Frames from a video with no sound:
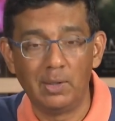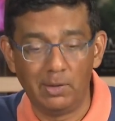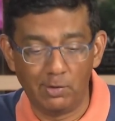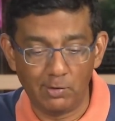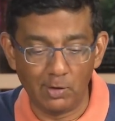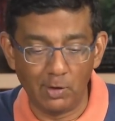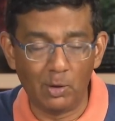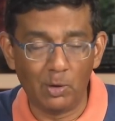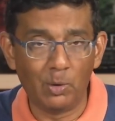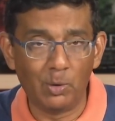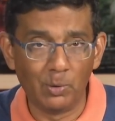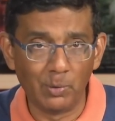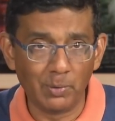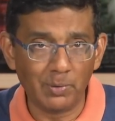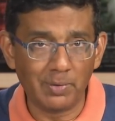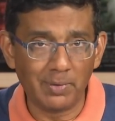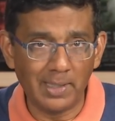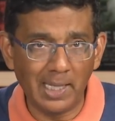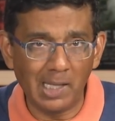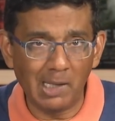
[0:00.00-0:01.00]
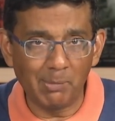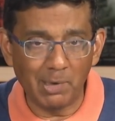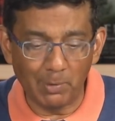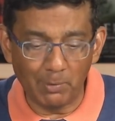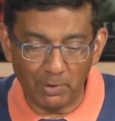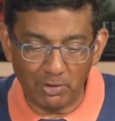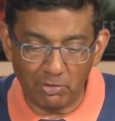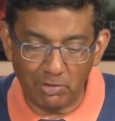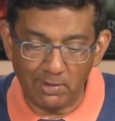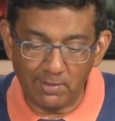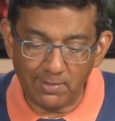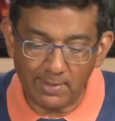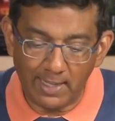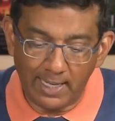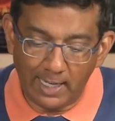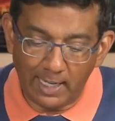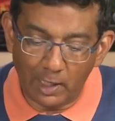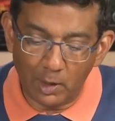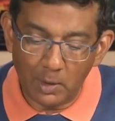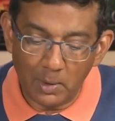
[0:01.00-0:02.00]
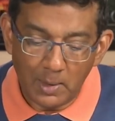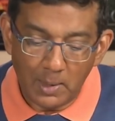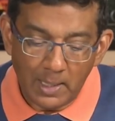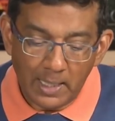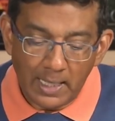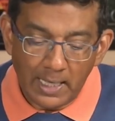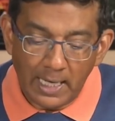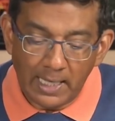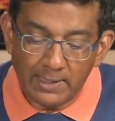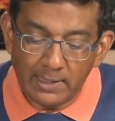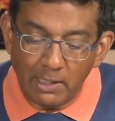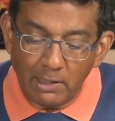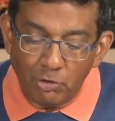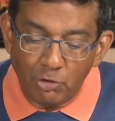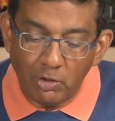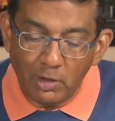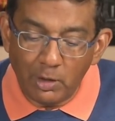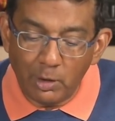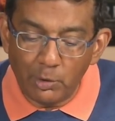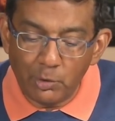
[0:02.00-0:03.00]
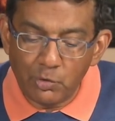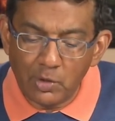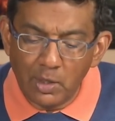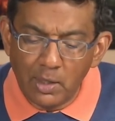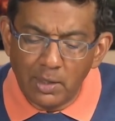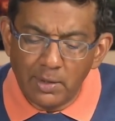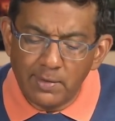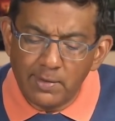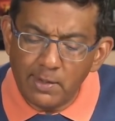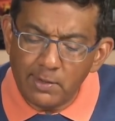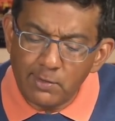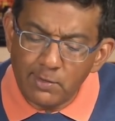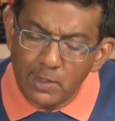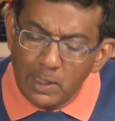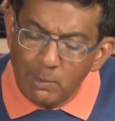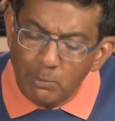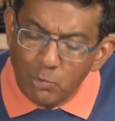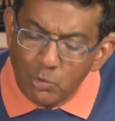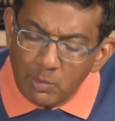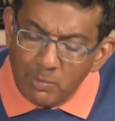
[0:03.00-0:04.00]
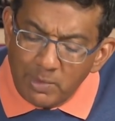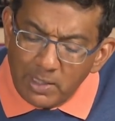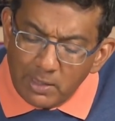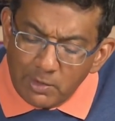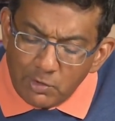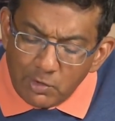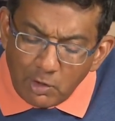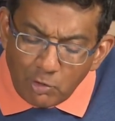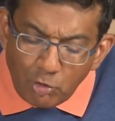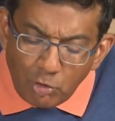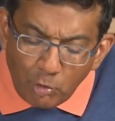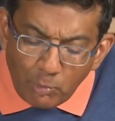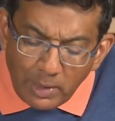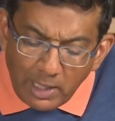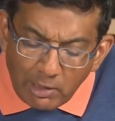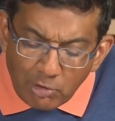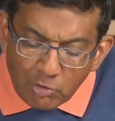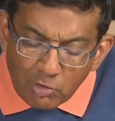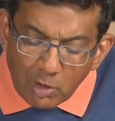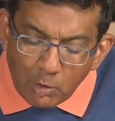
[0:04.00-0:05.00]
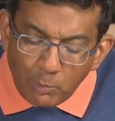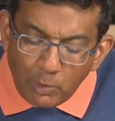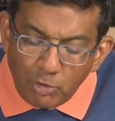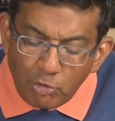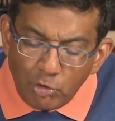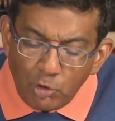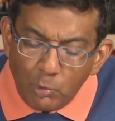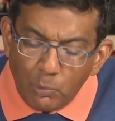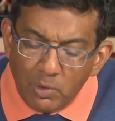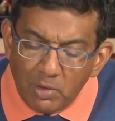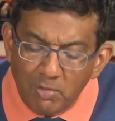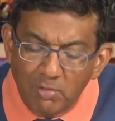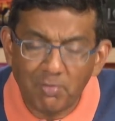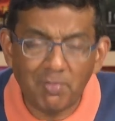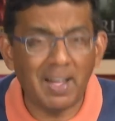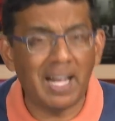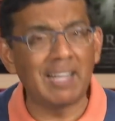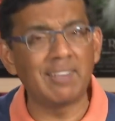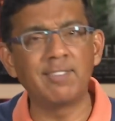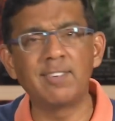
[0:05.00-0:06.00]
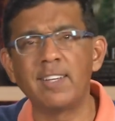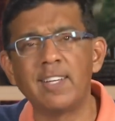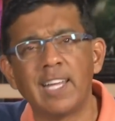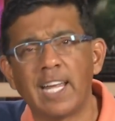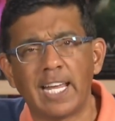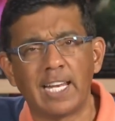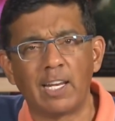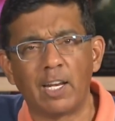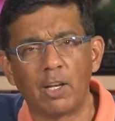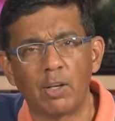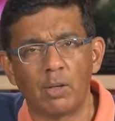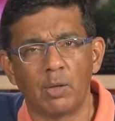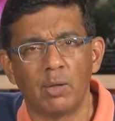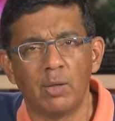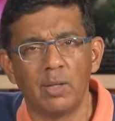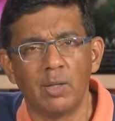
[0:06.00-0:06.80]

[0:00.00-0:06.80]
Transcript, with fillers: So think about what she's saying. And then she goes, this seems to be a situation in which you were fascinated.